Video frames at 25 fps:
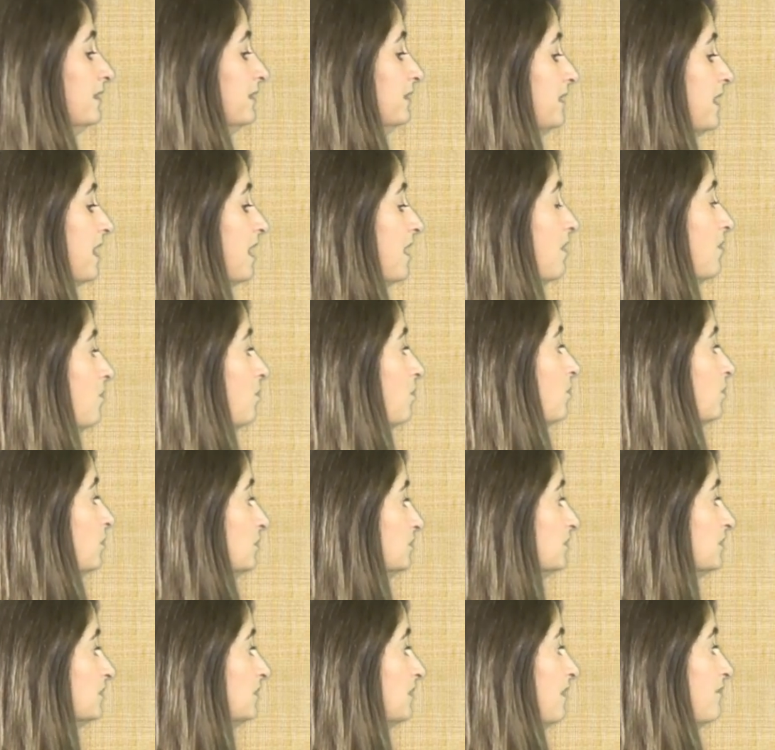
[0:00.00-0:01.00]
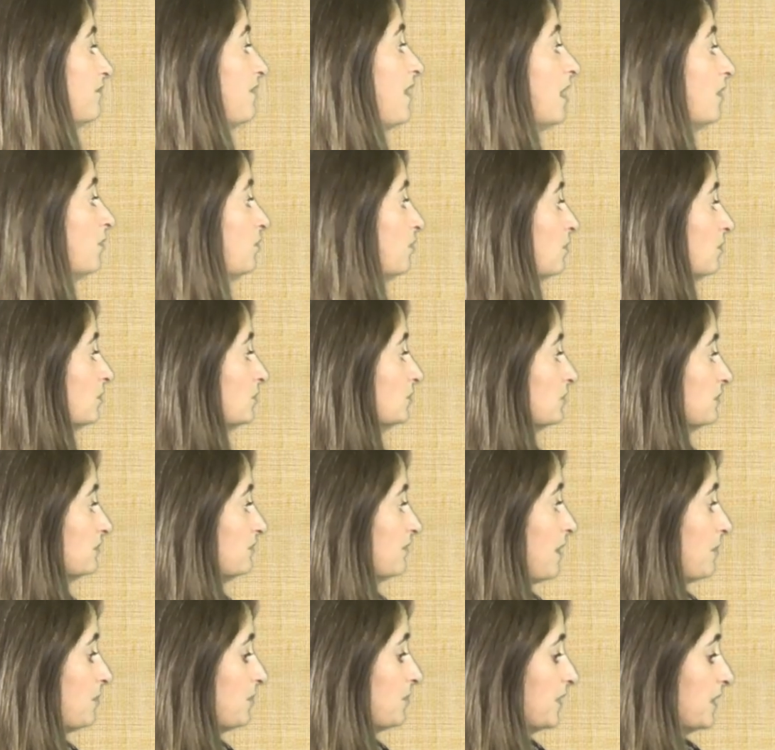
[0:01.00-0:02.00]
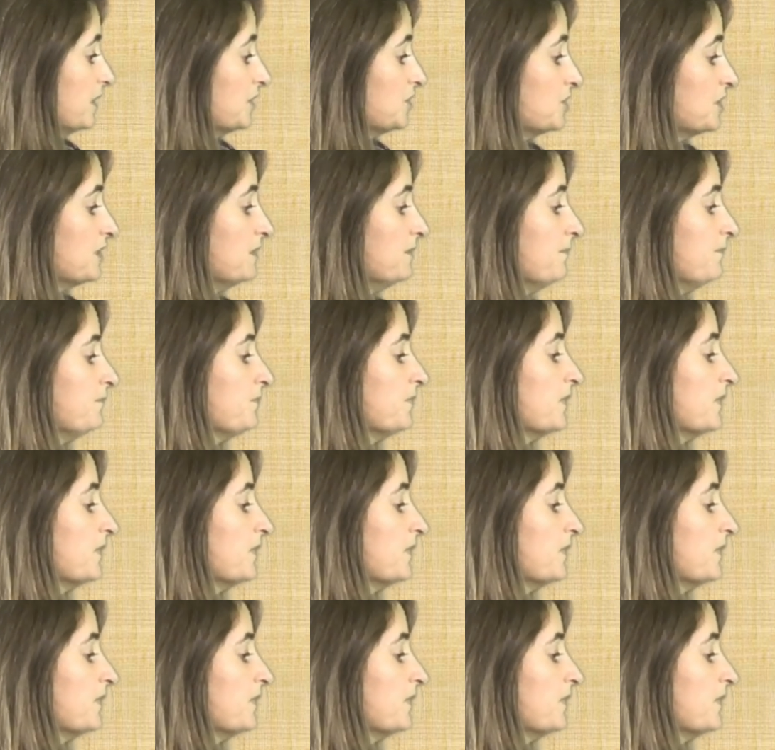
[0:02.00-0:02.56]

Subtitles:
Now, follow order of operation.